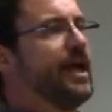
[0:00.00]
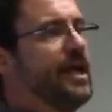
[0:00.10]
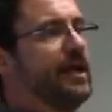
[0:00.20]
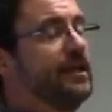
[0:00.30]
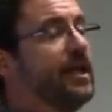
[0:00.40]

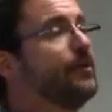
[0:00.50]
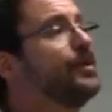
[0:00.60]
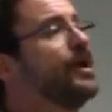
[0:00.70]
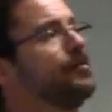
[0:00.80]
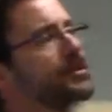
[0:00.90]
and then we
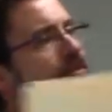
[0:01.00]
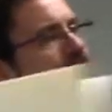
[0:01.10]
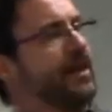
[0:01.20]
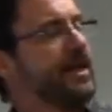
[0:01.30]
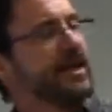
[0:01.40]
help get the
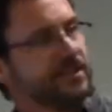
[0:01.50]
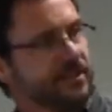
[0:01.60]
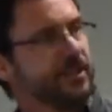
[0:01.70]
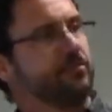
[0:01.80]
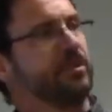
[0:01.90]
financing
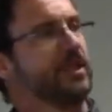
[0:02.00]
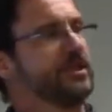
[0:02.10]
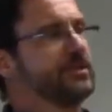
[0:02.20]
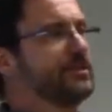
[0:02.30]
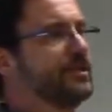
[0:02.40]
in
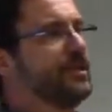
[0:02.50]
place.